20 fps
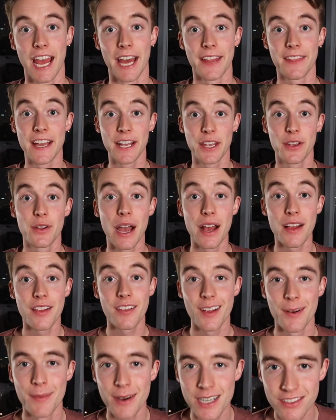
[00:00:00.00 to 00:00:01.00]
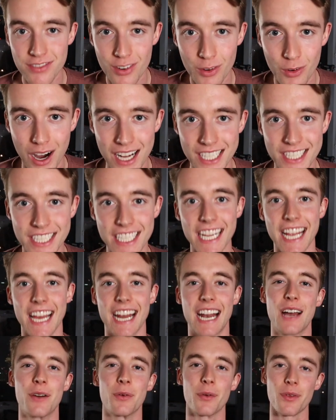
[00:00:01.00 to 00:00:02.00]
Thank you guys so much for watching,
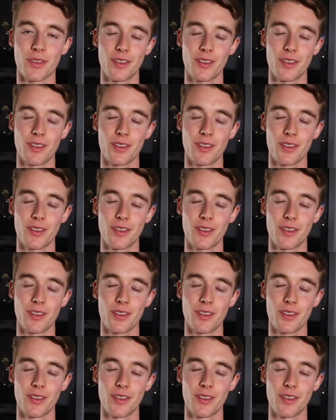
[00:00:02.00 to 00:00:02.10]
and I will